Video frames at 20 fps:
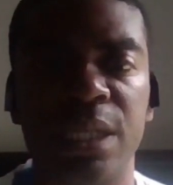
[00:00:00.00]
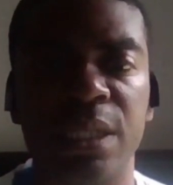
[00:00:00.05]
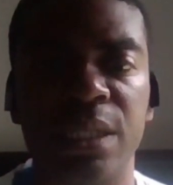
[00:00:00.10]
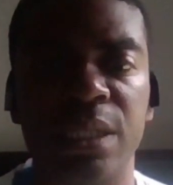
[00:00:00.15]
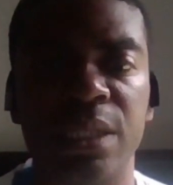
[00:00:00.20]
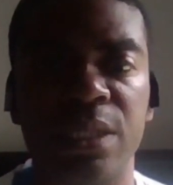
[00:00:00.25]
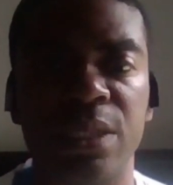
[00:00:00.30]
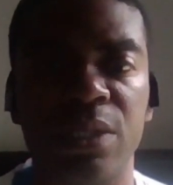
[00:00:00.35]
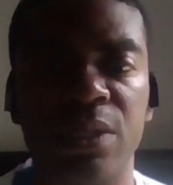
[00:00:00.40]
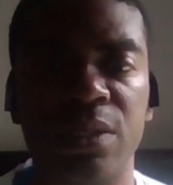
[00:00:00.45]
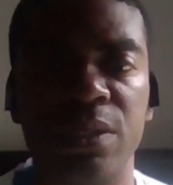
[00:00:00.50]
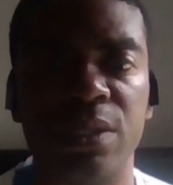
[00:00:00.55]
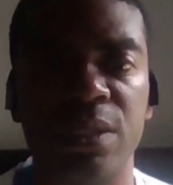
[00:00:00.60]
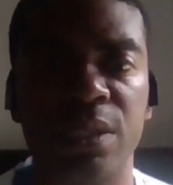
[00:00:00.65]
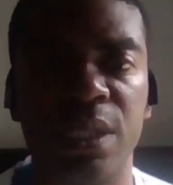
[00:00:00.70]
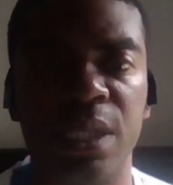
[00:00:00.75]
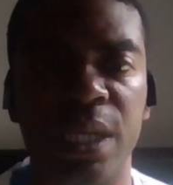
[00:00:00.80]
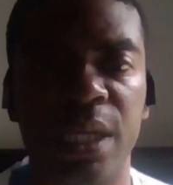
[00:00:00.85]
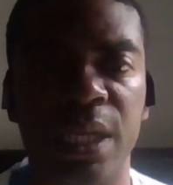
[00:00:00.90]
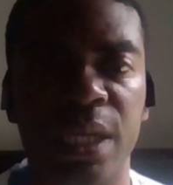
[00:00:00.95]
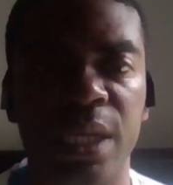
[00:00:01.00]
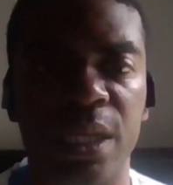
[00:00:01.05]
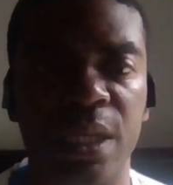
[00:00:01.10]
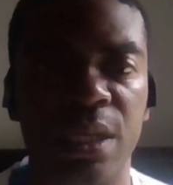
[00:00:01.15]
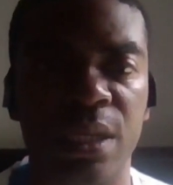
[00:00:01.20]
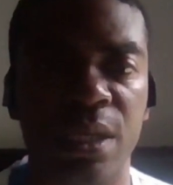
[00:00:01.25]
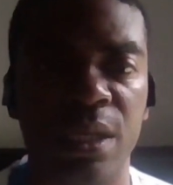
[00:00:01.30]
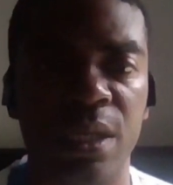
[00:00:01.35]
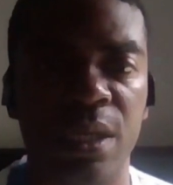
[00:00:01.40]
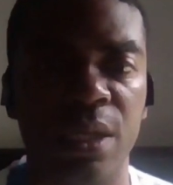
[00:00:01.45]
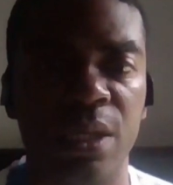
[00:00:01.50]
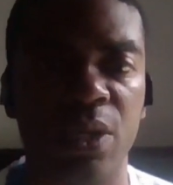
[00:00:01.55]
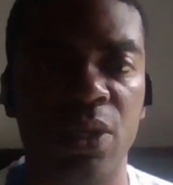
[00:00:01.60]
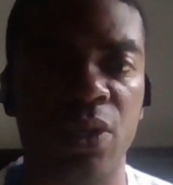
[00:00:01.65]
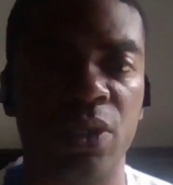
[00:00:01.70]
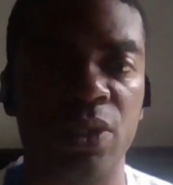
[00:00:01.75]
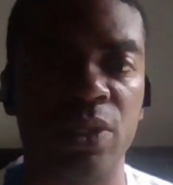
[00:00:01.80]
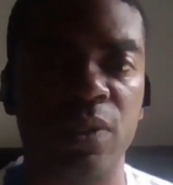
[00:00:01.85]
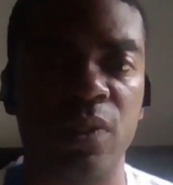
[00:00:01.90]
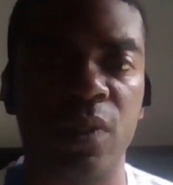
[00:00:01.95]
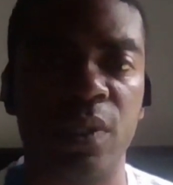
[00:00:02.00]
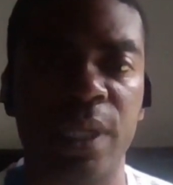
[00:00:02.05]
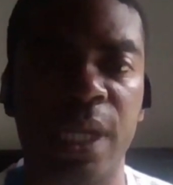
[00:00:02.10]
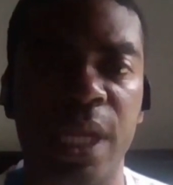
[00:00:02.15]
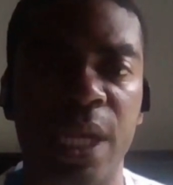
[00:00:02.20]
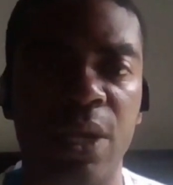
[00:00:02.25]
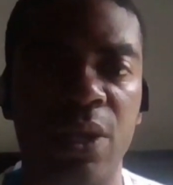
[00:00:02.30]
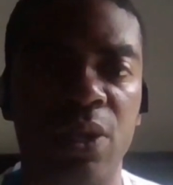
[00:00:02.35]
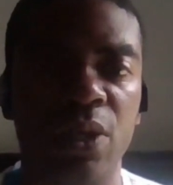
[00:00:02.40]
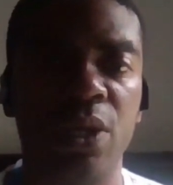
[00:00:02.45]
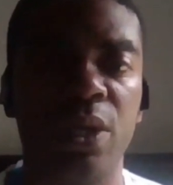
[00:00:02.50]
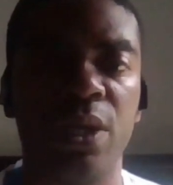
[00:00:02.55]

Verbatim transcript: and it goes it goes on now.